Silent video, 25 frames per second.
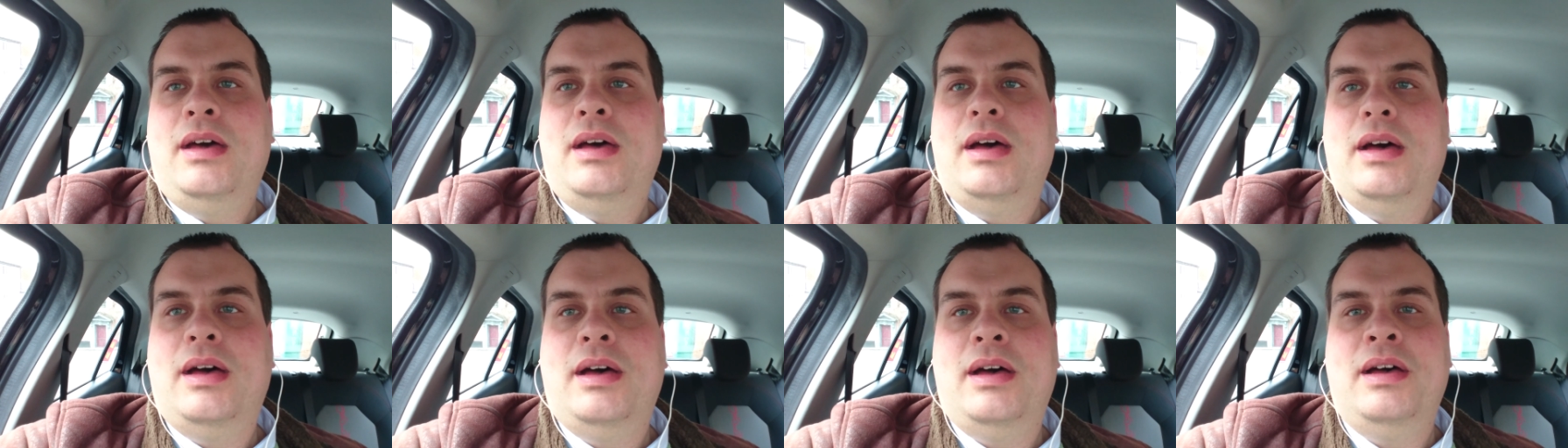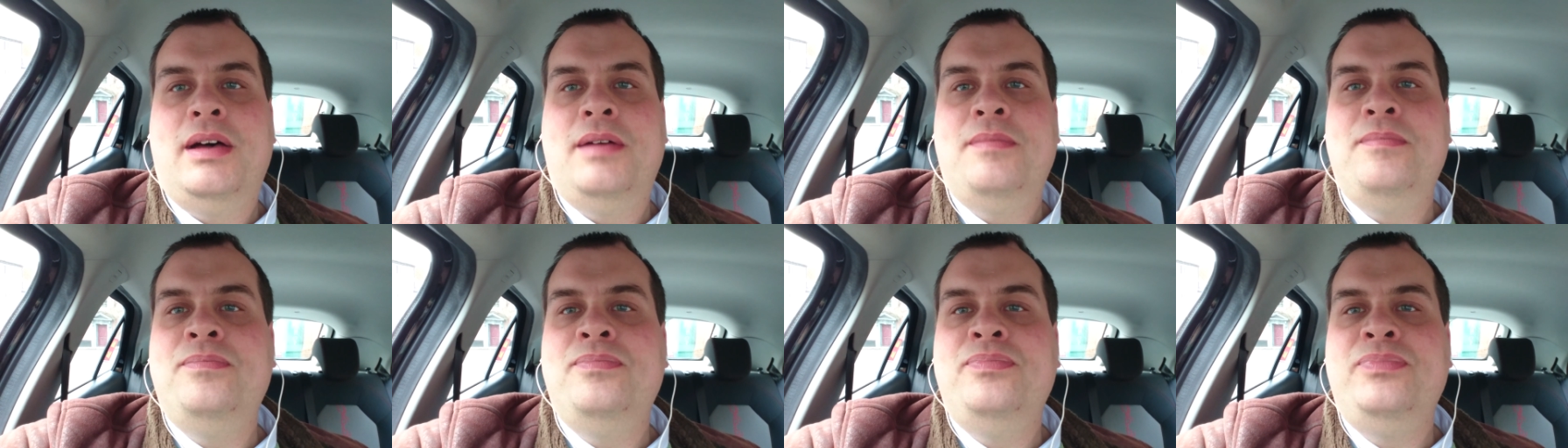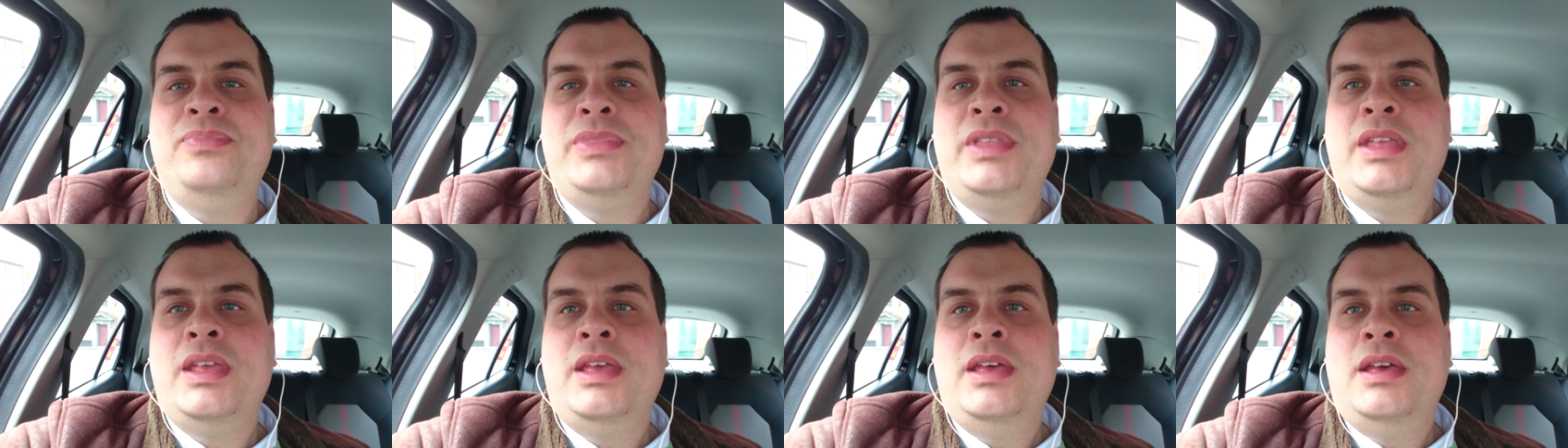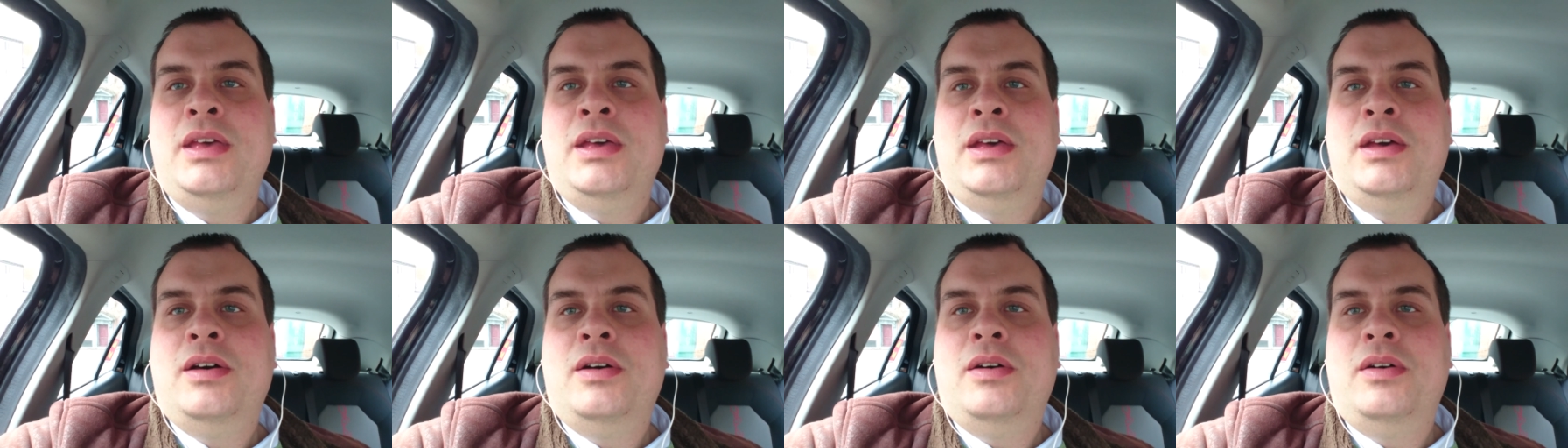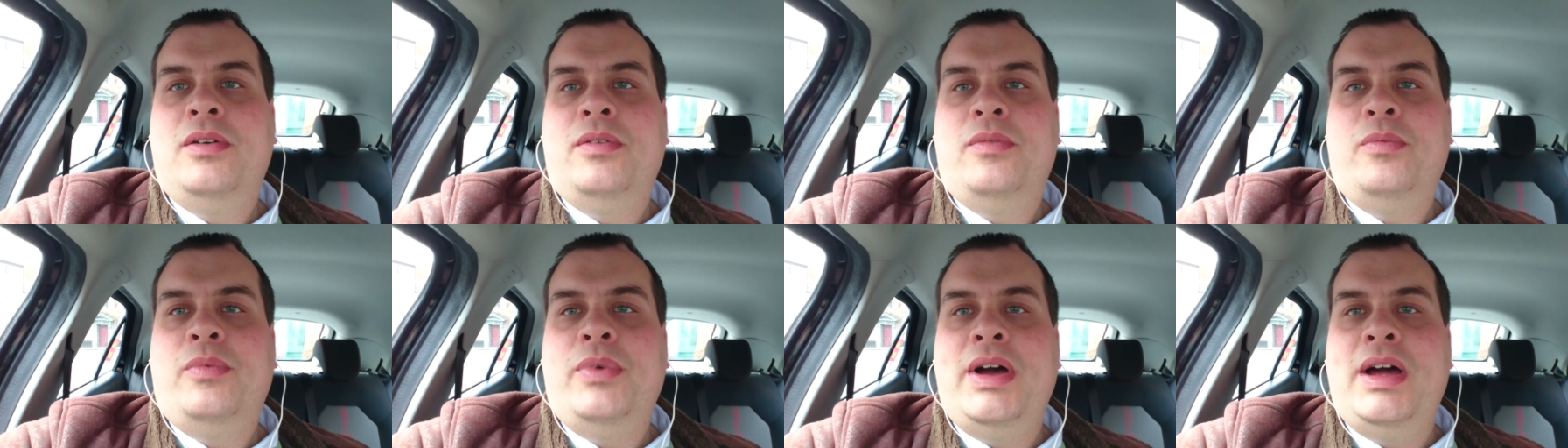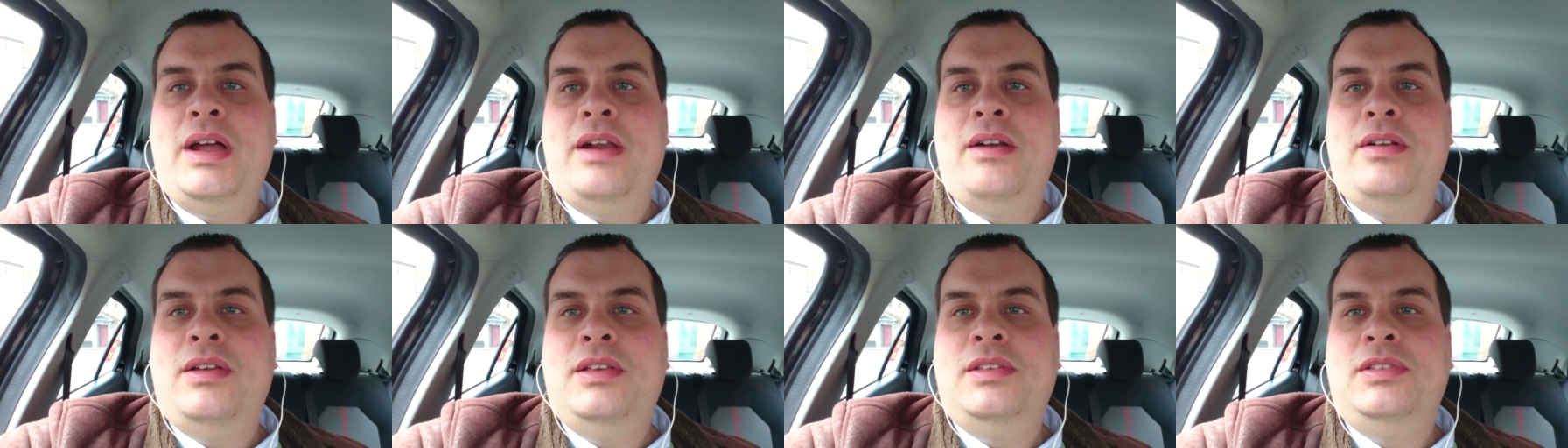Um,
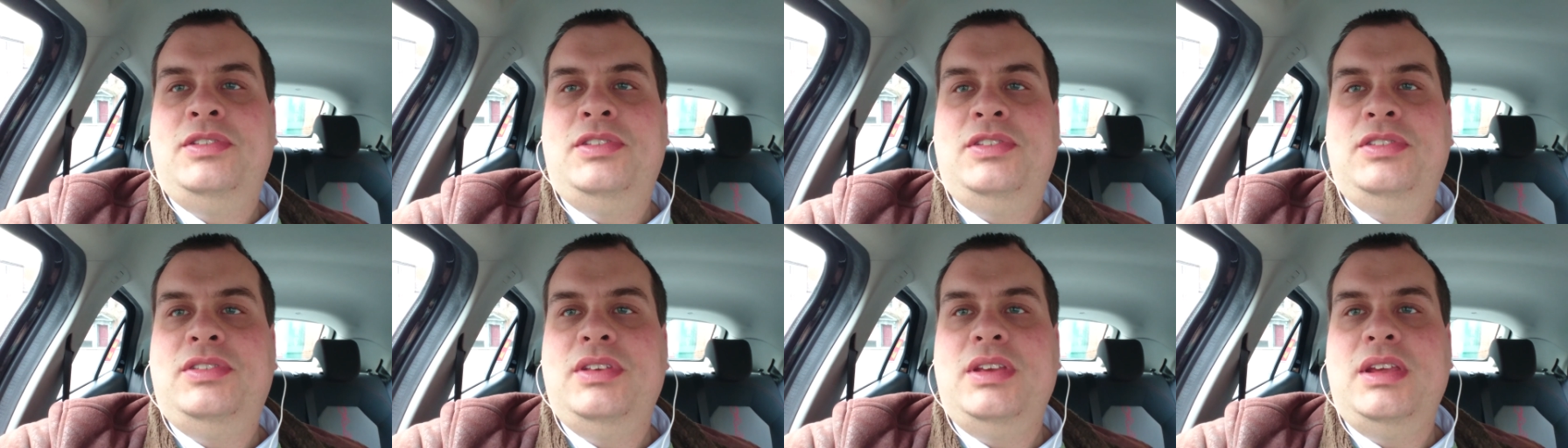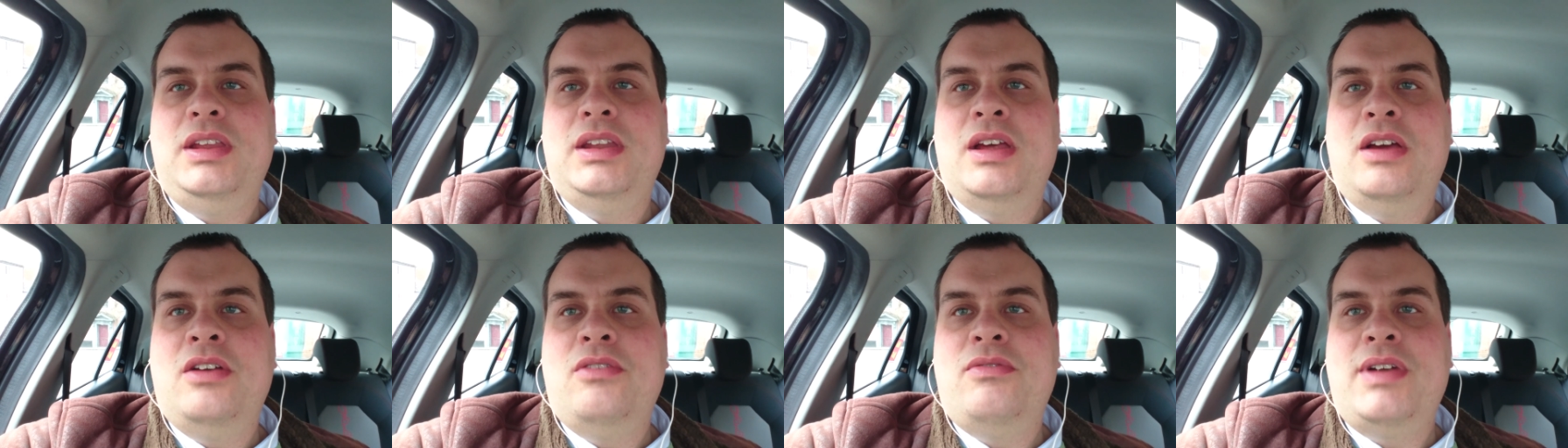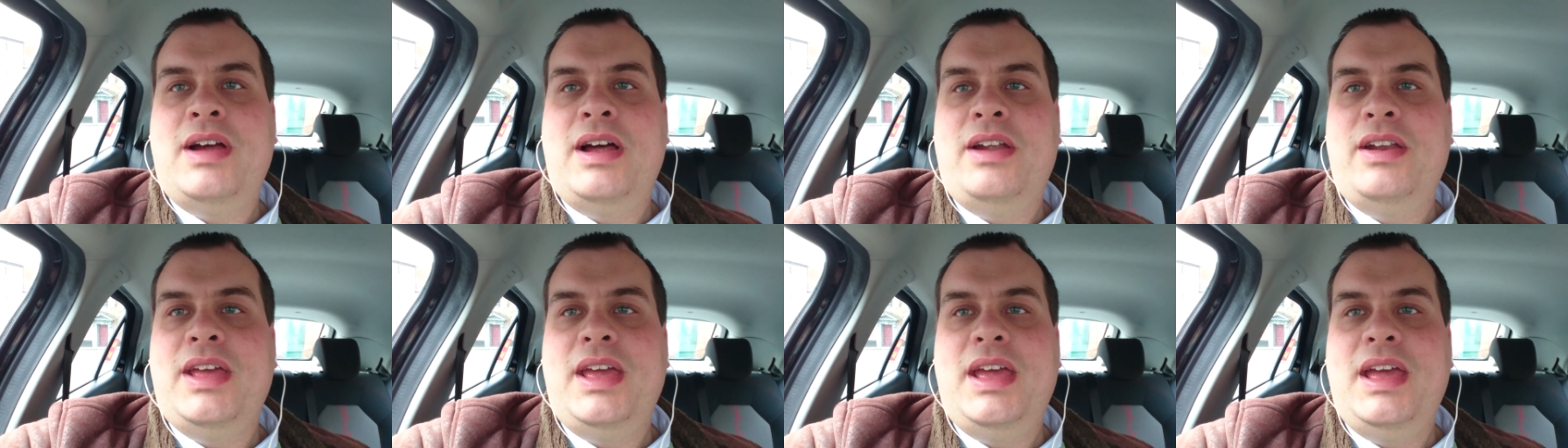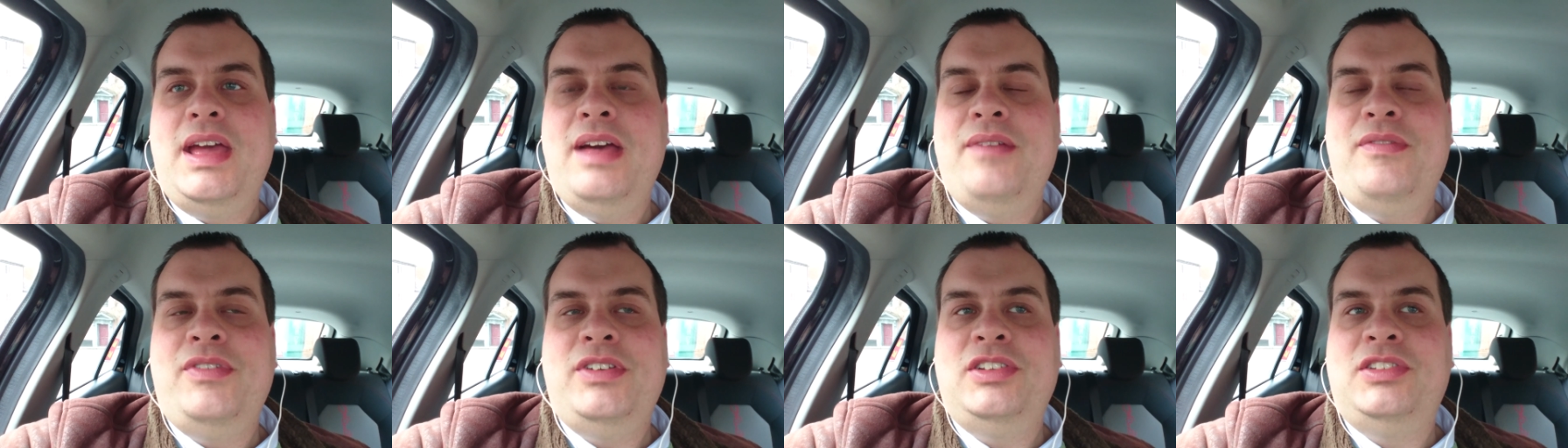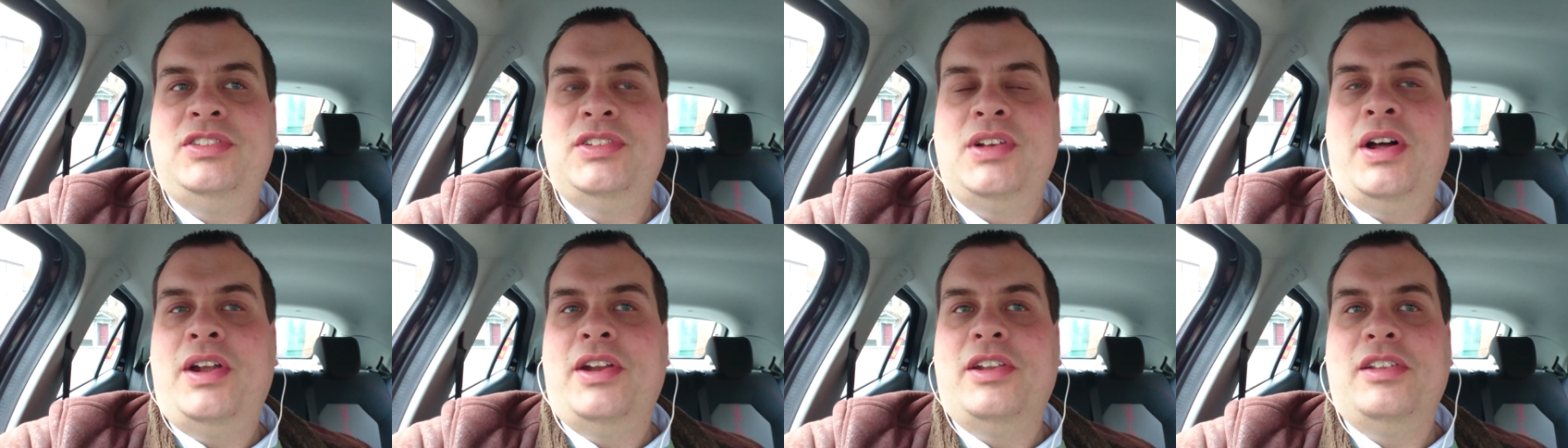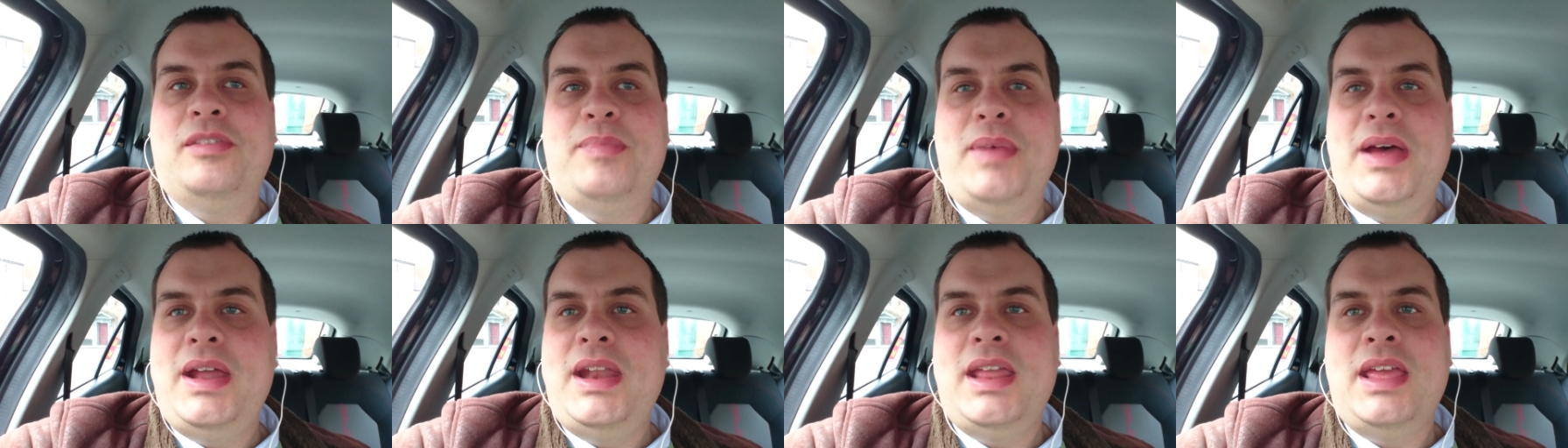whereas you know around here there just aren't
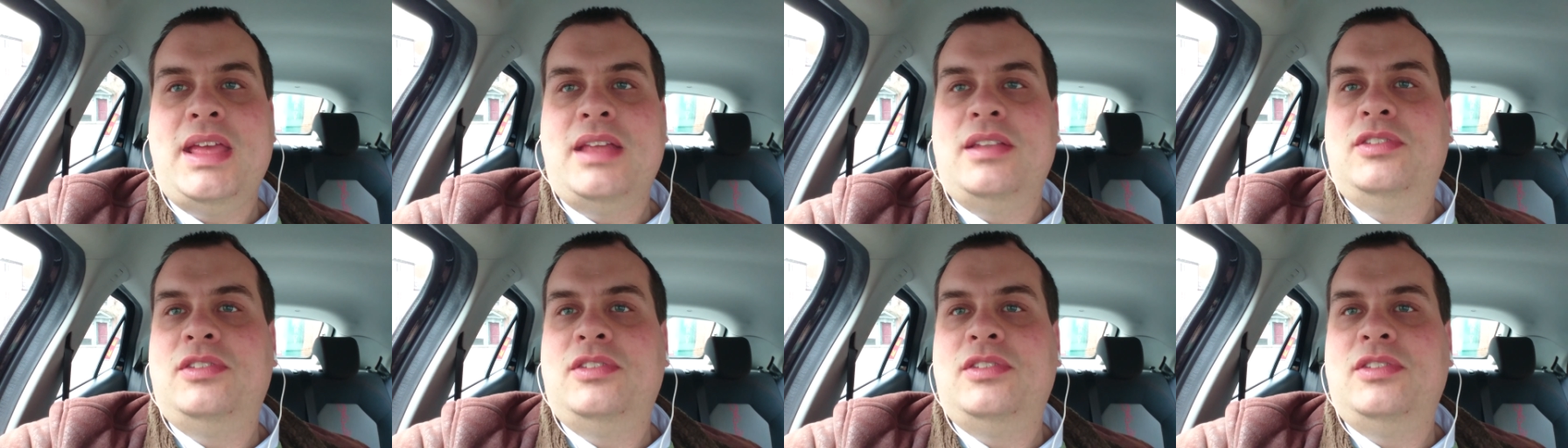as many,